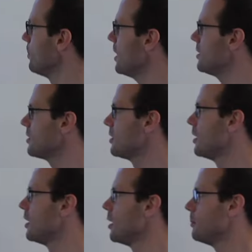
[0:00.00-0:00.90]
a bit,
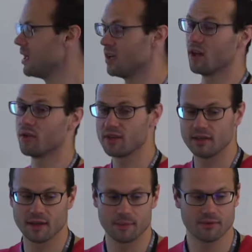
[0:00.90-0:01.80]
made it another 10
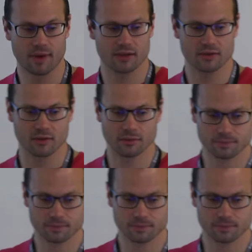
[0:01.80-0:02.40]
times faster.